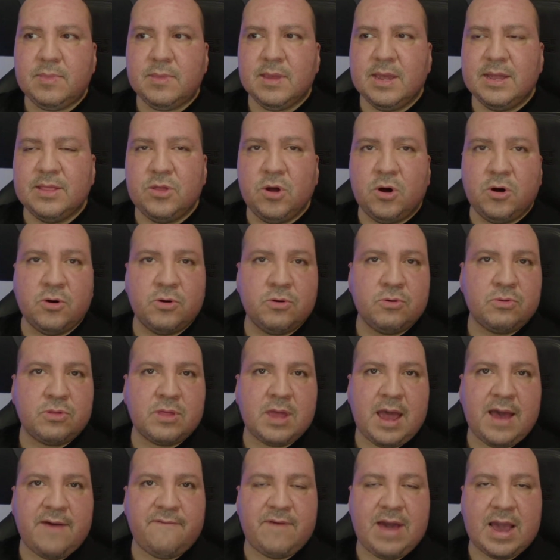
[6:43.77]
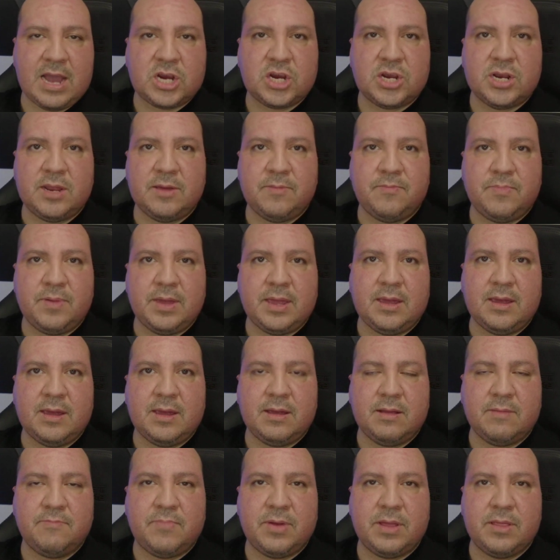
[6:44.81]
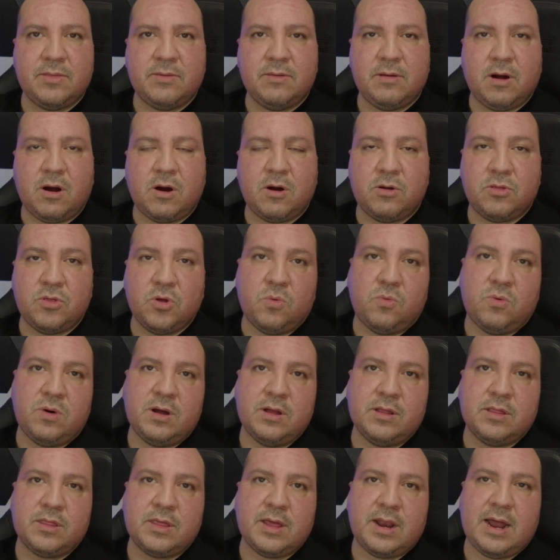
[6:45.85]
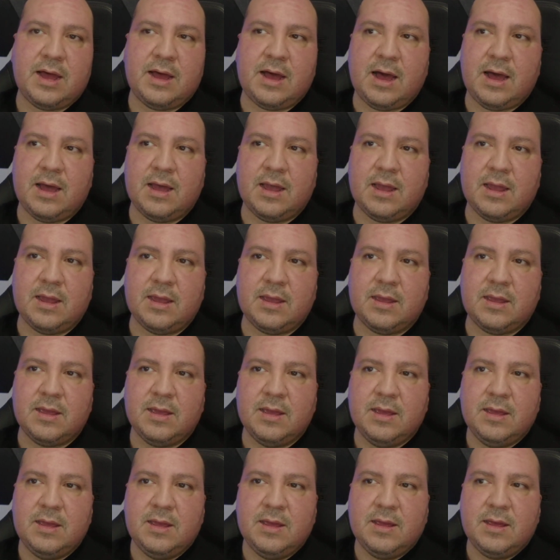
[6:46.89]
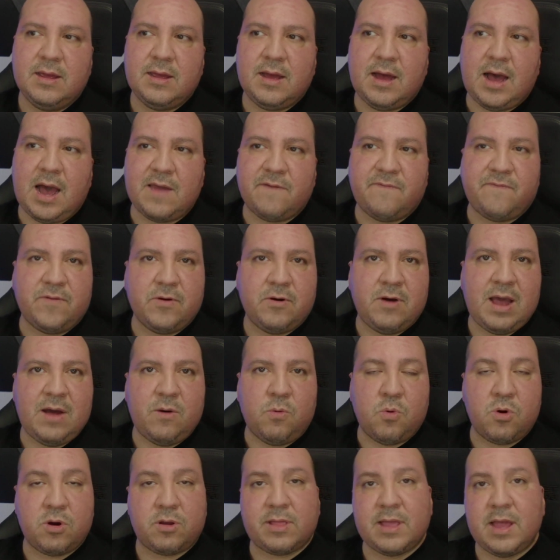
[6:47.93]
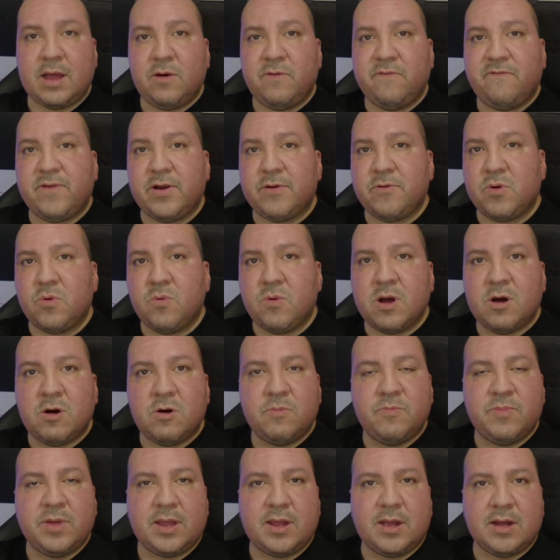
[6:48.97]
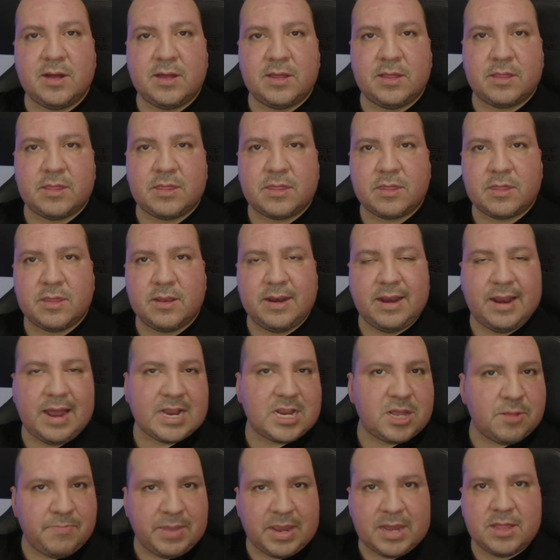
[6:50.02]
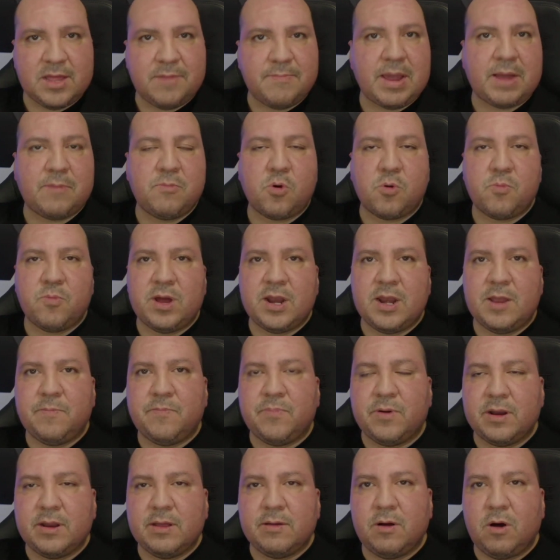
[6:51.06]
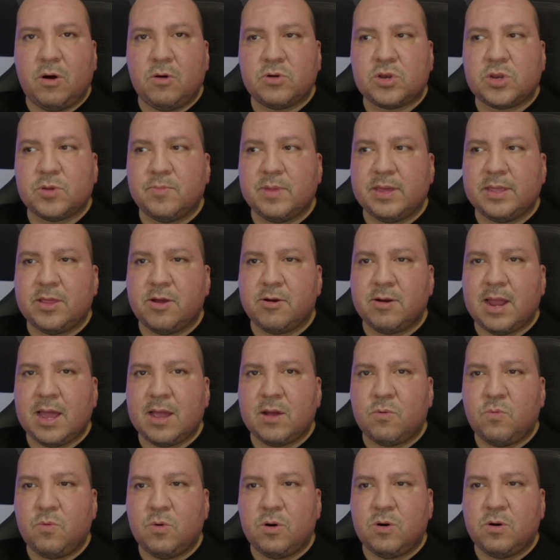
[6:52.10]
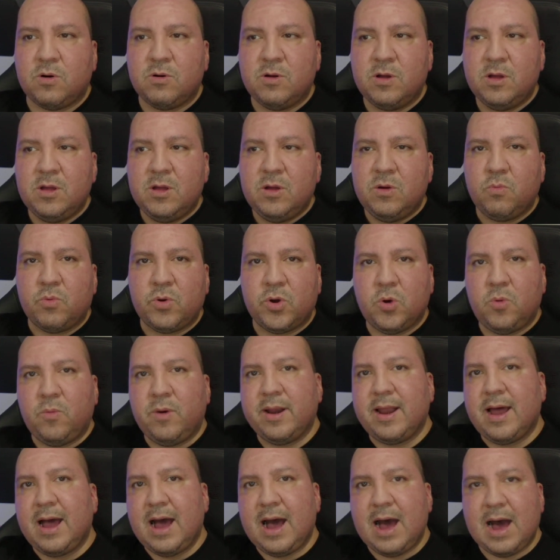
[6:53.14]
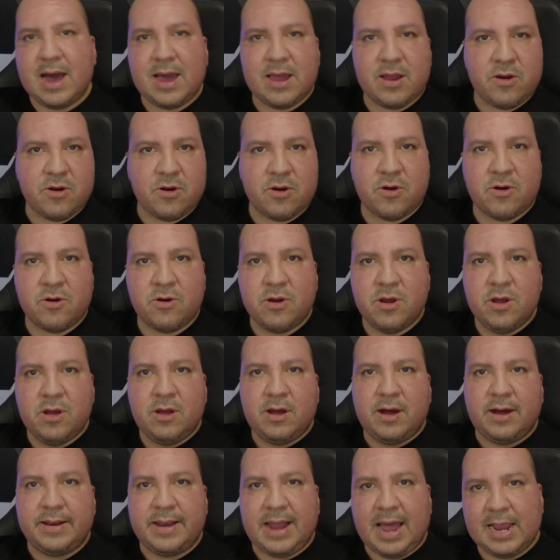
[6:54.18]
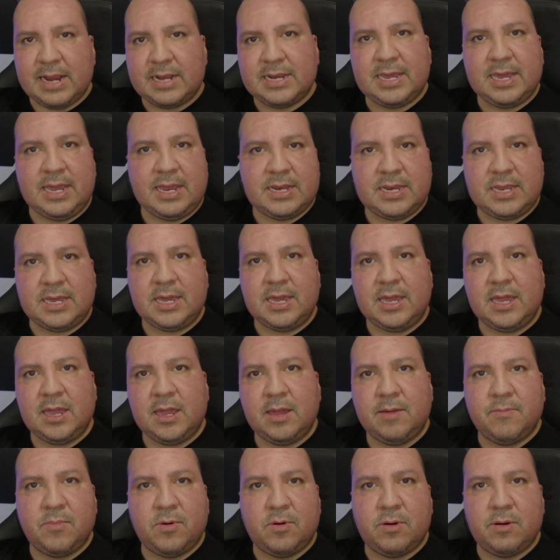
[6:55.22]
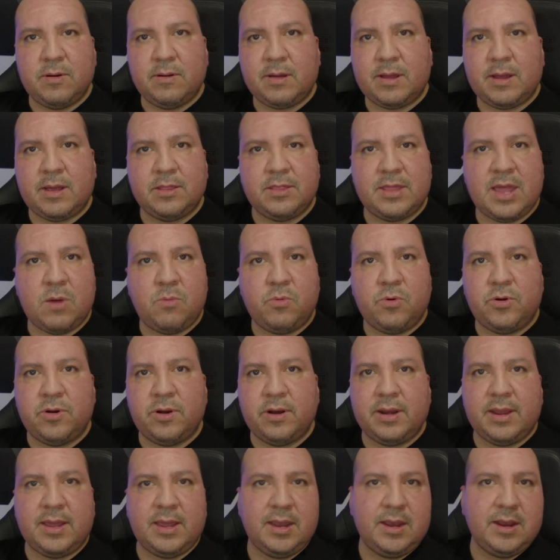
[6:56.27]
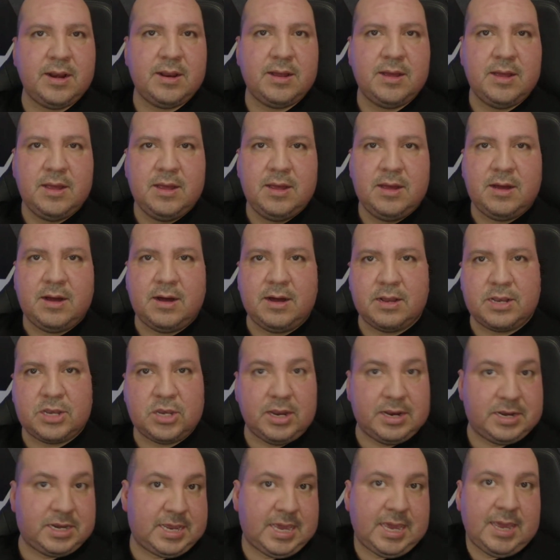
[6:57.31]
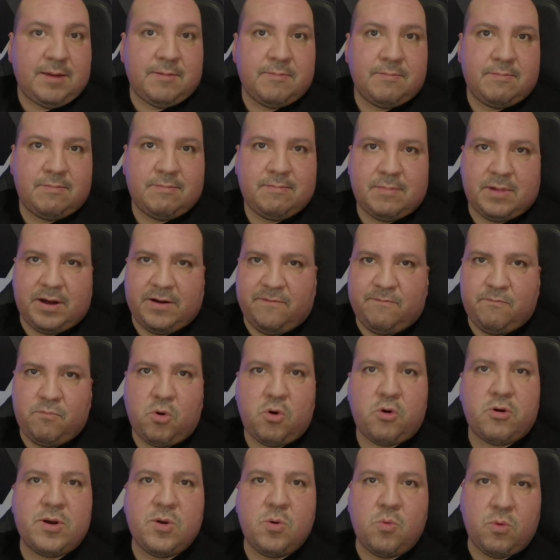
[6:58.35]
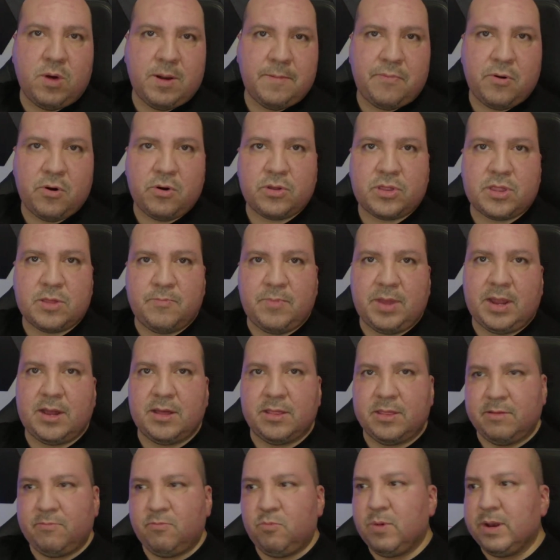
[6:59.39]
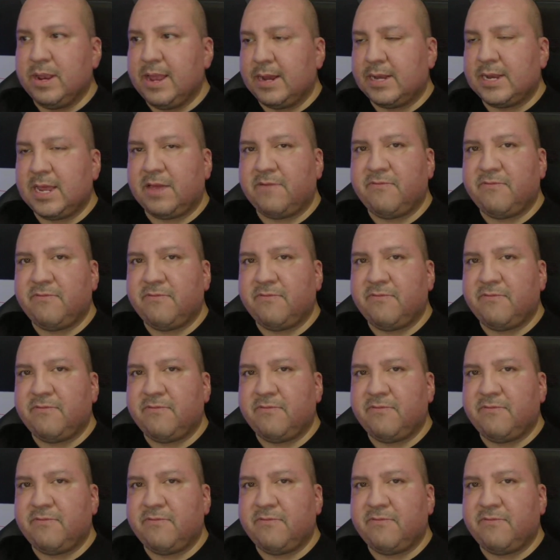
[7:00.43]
those have actually are the ones that I feel have worked out very well, because not just because I make more money, but ultimately they're like, well, we don't want to hire an IT team, or because then we're going to need a team of more than one person, because when they take